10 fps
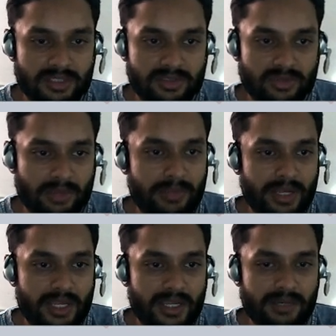So I'm
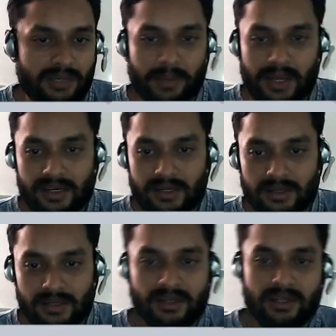making it parallel
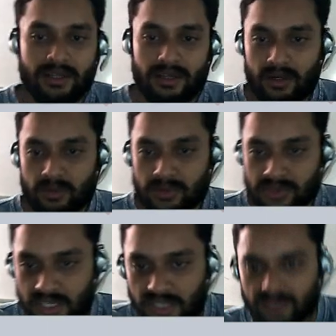to the
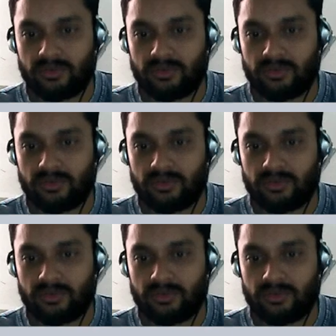screen.